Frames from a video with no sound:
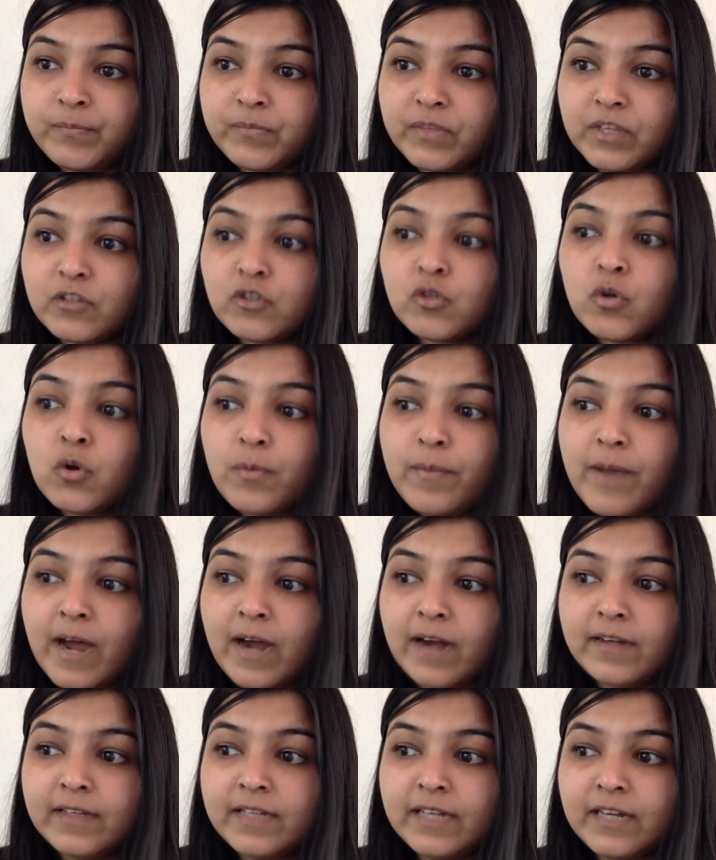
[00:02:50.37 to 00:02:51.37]
so
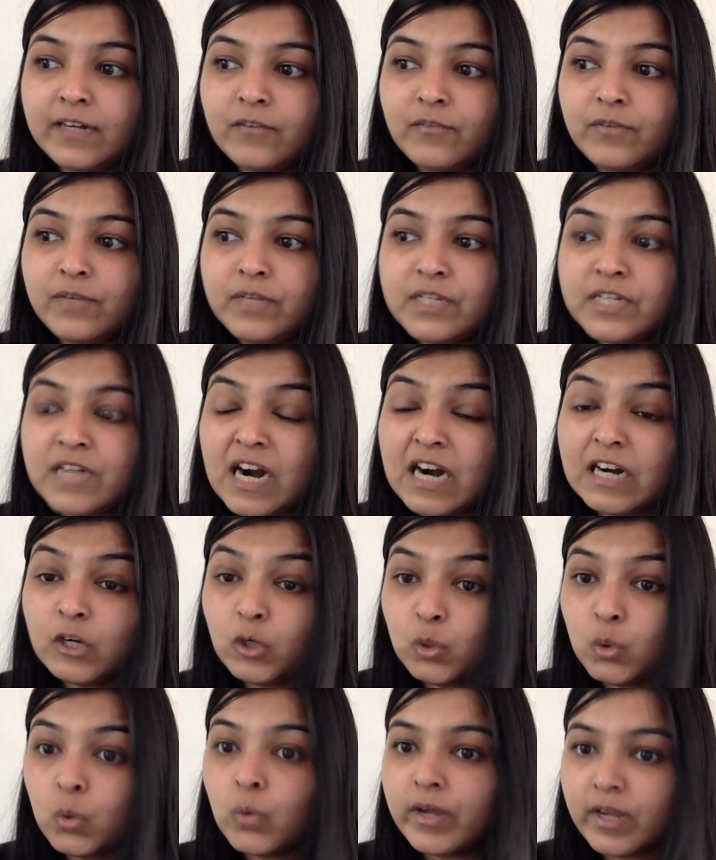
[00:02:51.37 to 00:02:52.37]
bad that we start
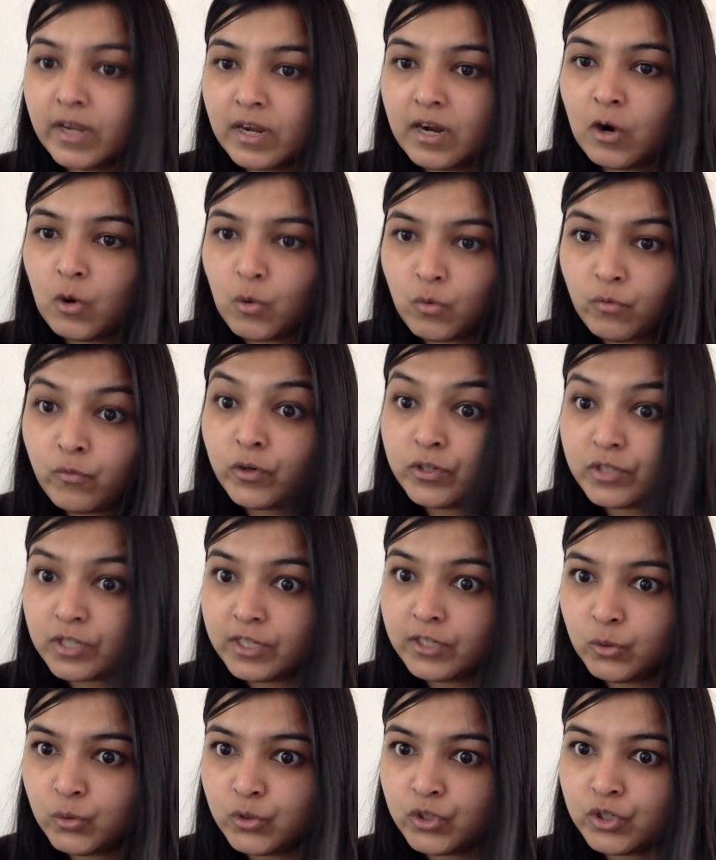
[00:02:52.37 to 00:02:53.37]
looking out for
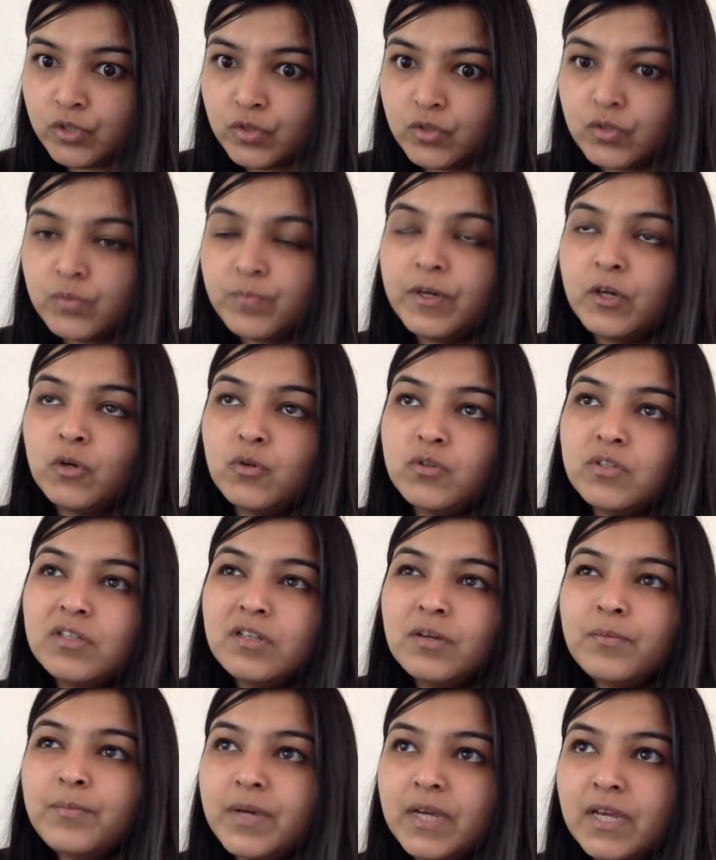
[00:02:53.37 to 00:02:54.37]
solutions, because in
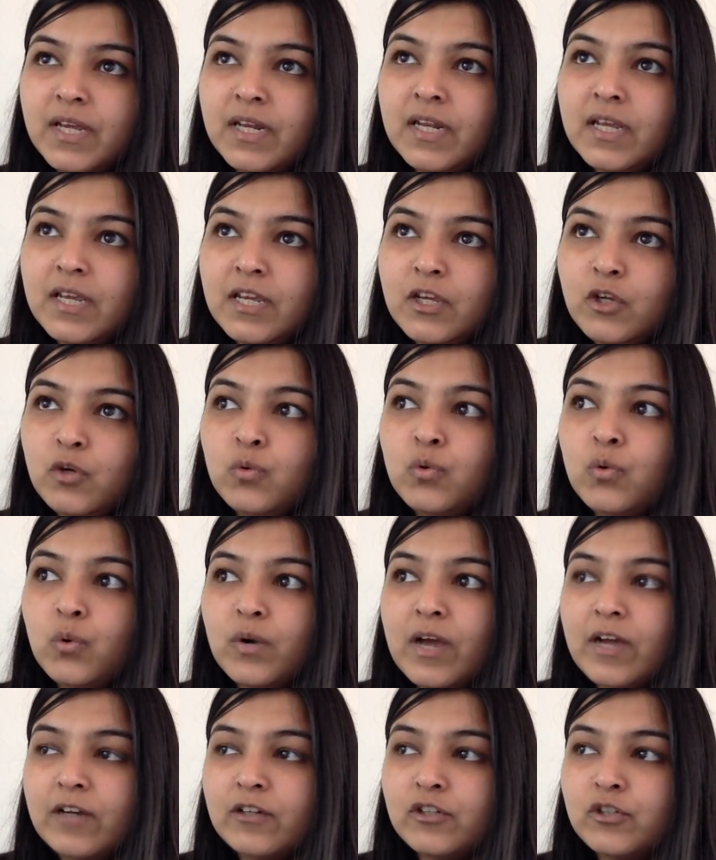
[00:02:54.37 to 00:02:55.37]
the beginning you
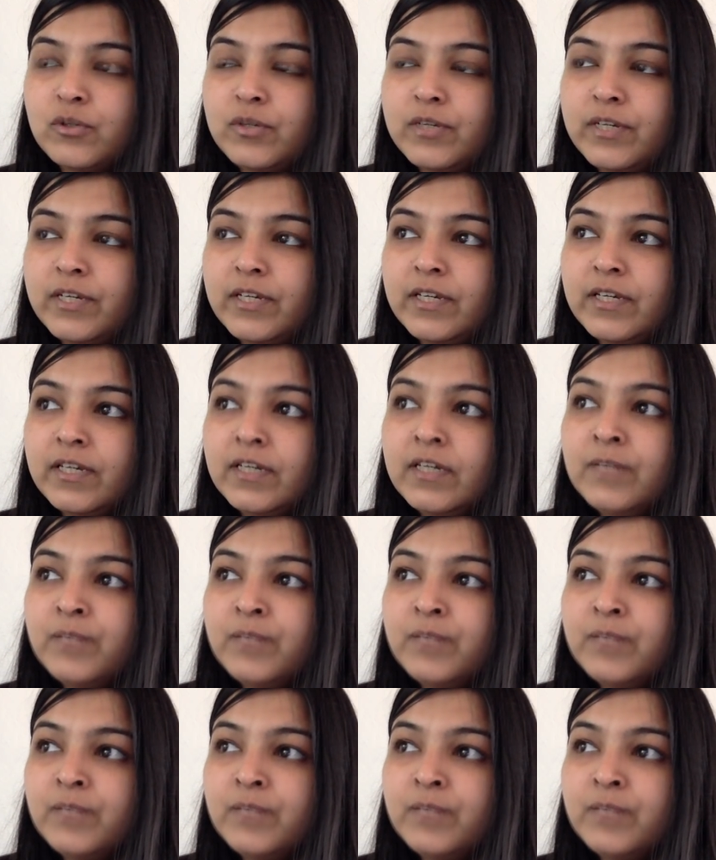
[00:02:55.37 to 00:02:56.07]
don't actually